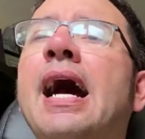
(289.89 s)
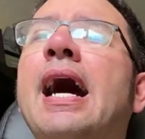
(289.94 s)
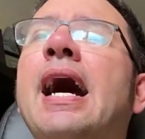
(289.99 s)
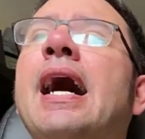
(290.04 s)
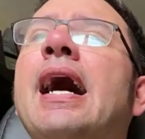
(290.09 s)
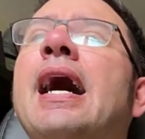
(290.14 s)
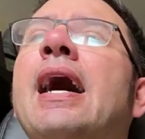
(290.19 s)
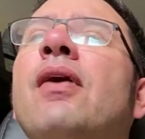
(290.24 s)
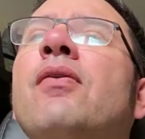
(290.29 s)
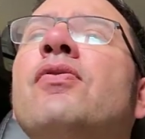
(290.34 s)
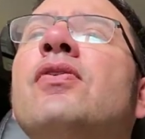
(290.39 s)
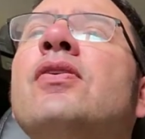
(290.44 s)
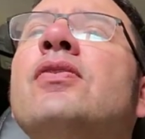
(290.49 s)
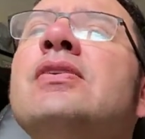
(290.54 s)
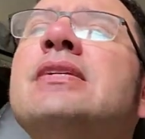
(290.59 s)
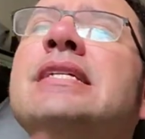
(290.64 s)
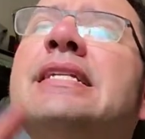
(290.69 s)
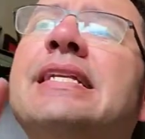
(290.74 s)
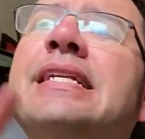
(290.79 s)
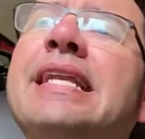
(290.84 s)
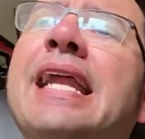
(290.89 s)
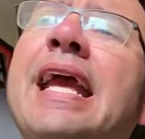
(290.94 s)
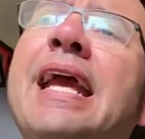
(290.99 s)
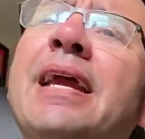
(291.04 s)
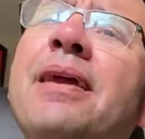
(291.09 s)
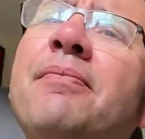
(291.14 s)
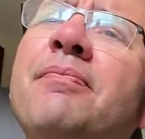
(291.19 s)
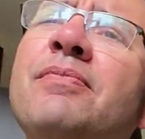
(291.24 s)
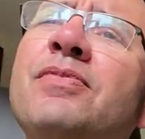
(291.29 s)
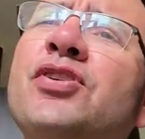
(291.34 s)
There's
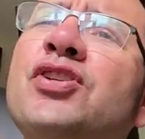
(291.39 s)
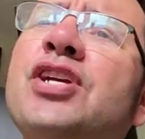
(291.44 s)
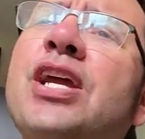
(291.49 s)
name,